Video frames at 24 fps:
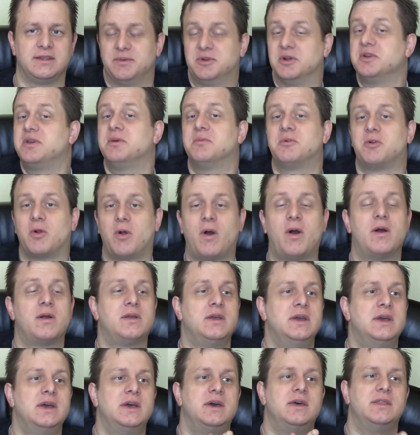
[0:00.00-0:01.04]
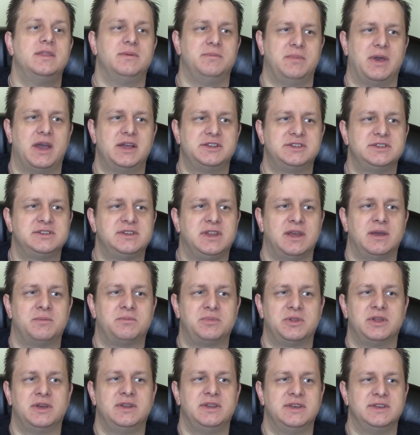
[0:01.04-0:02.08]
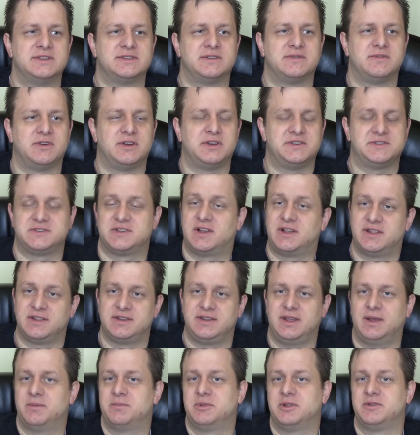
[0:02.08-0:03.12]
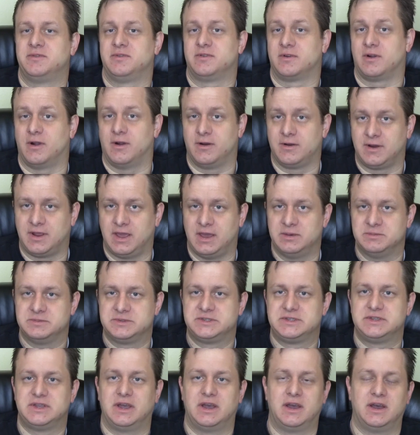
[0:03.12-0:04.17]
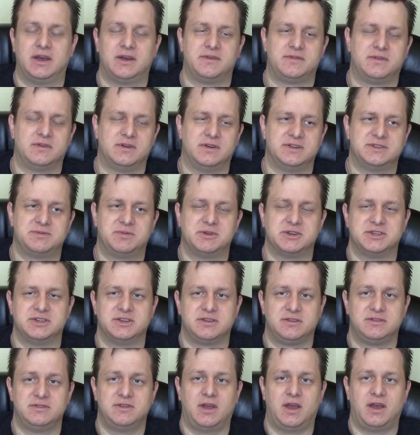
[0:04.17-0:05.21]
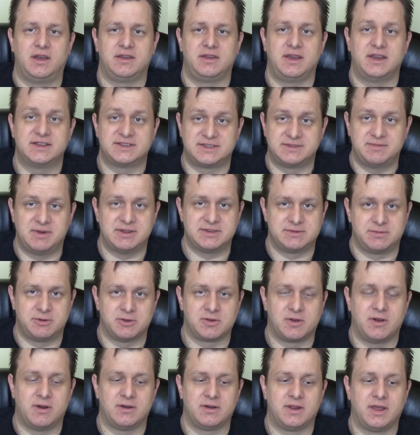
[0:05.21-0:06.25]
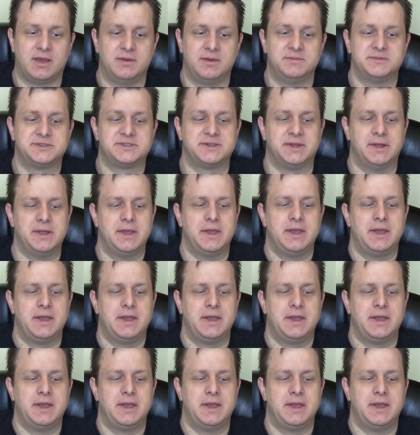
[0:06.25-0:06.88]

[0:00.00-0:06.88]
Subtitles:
Now, don't get me wrong, the magic template is a very solid template for card games, for especially customizable card games.